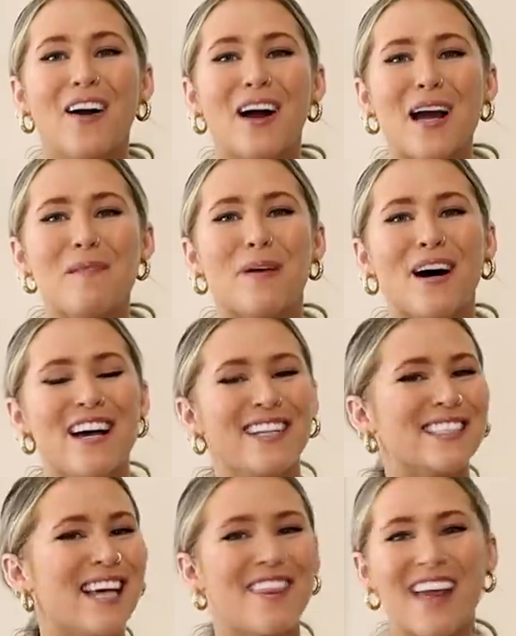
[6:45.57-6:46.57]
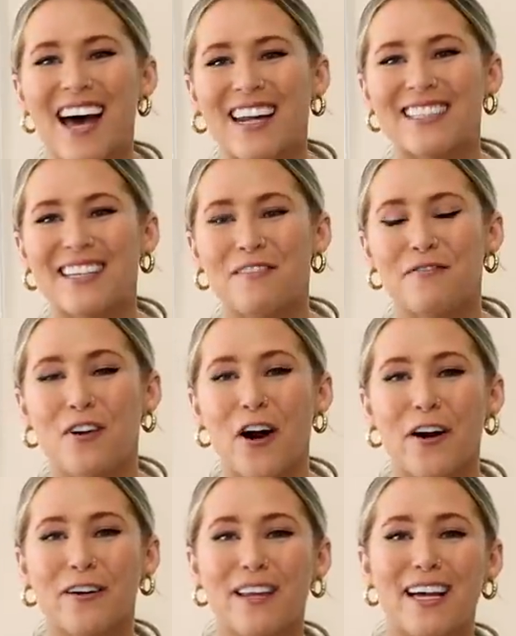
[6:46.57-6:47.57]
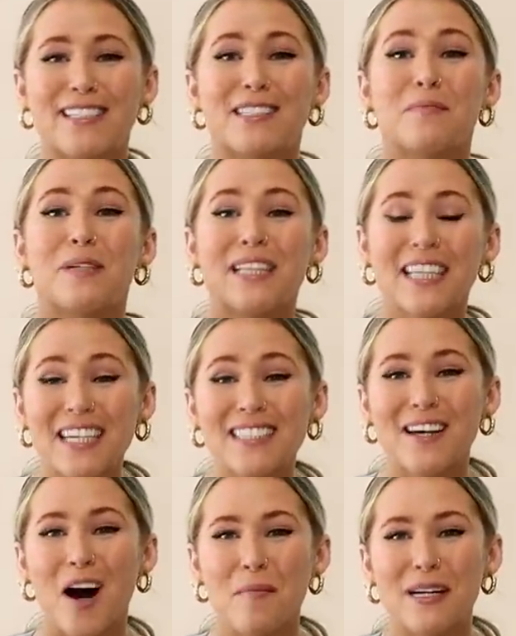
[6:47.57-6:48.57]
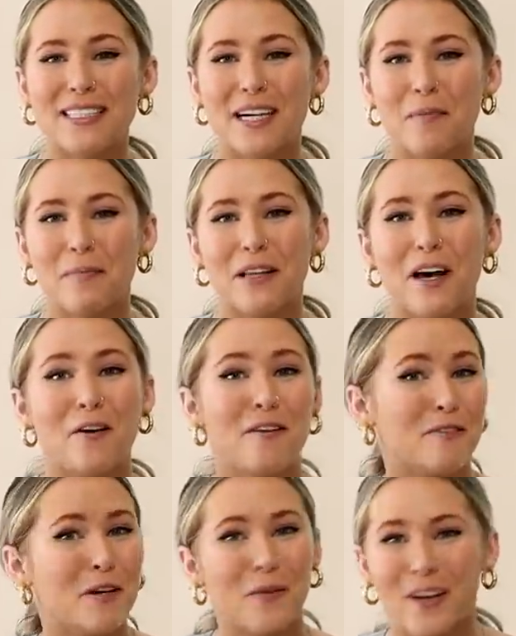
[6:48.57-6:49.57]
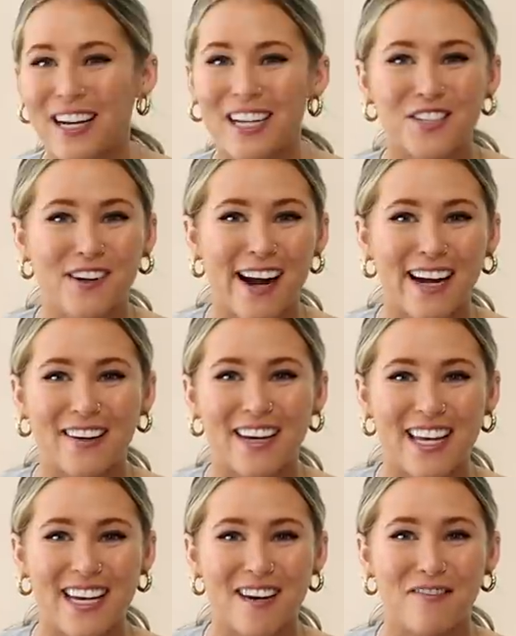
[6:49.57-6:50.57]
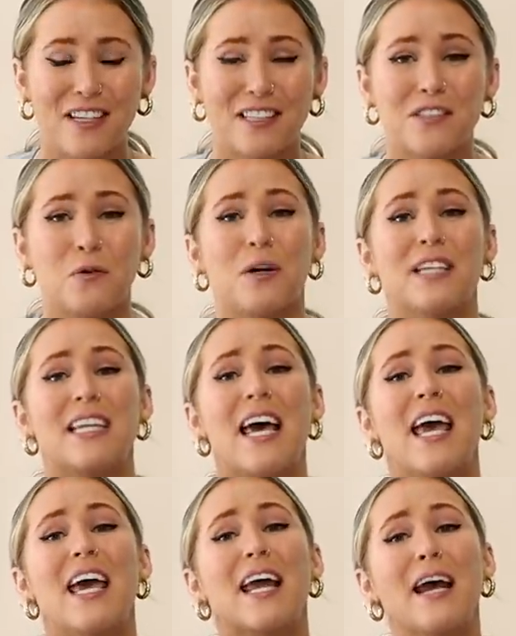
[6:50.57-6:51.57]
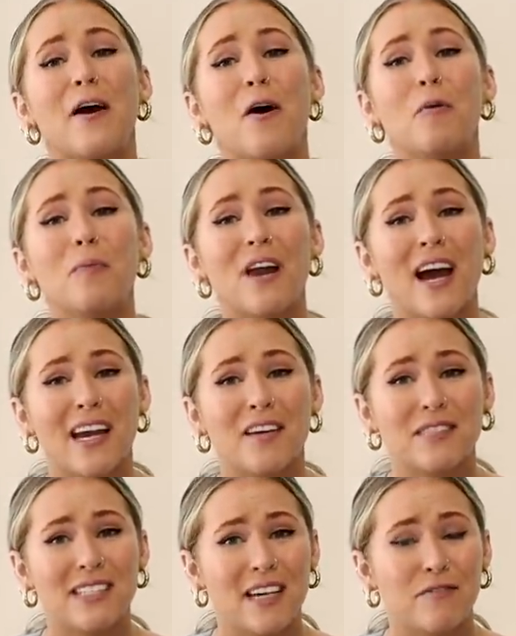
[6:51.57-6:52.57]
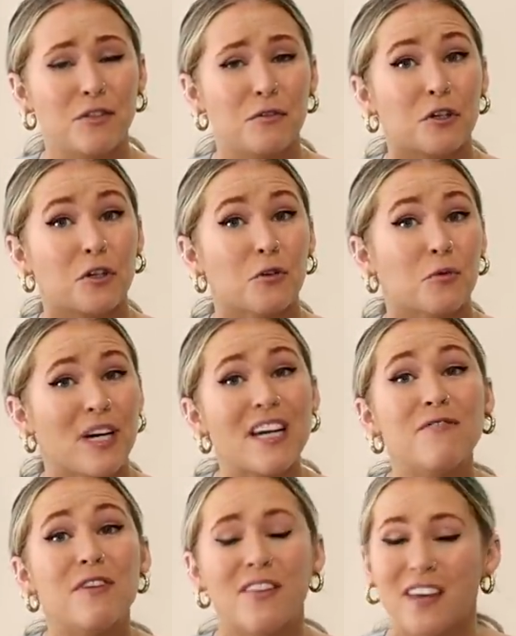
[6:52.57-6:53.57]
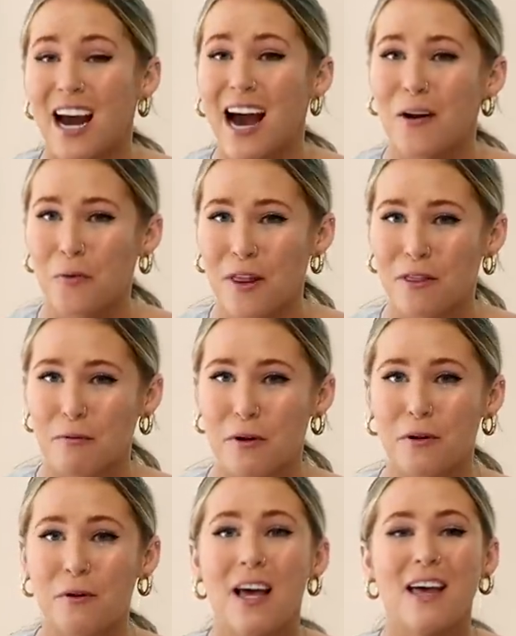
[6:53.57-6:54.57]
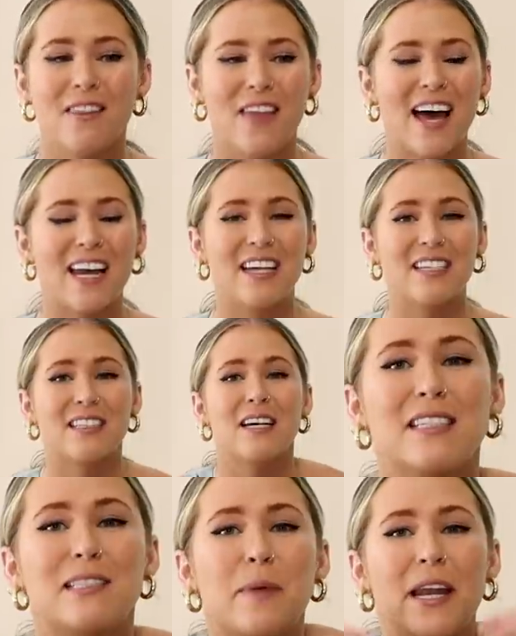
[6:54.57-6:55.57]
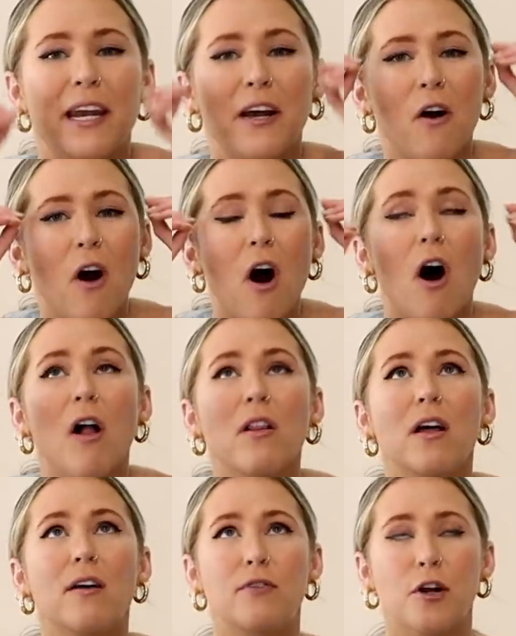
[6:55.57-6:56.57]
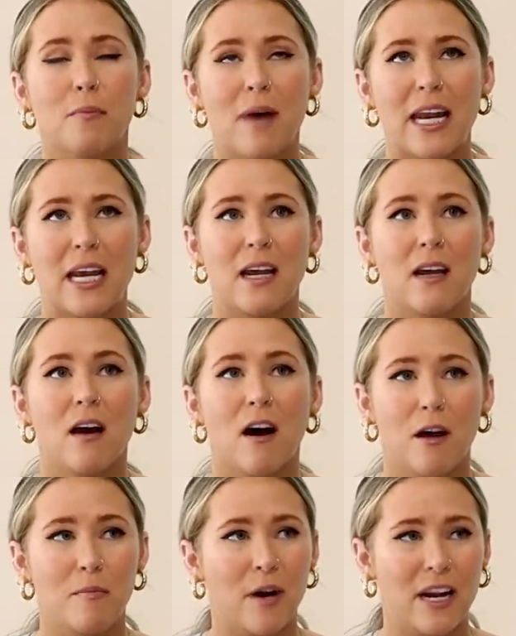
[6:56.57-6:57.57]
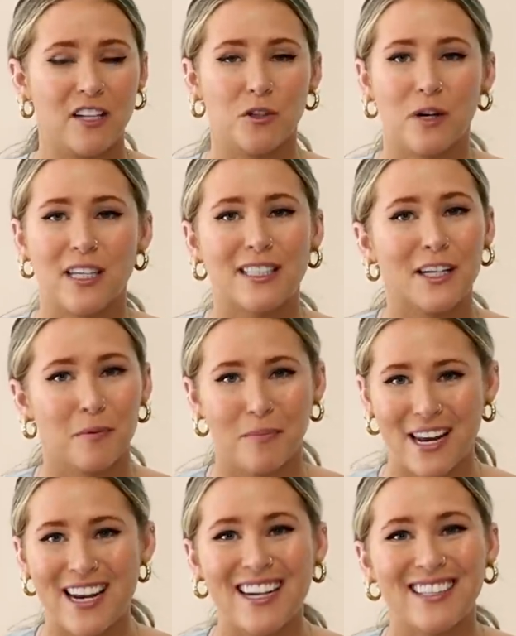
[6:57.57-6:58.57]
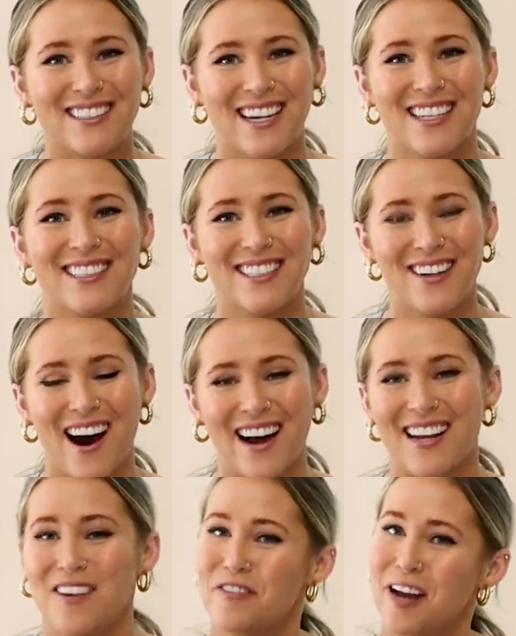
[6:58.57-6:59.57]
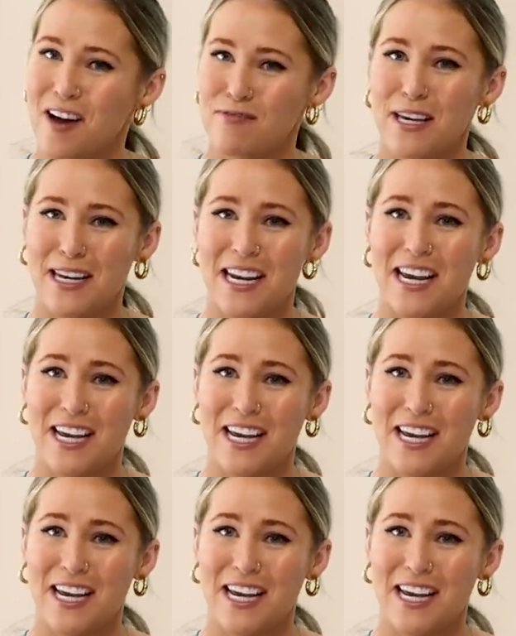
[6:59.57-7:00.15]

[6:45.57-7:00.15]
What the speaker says: All right, Buns, that is it for our list. Please comment down below if you are gonna try out any of these toys, and I hope that I have saved you the grief that I went through, that is spending all of your money on bunny toys that your bunny does not even have any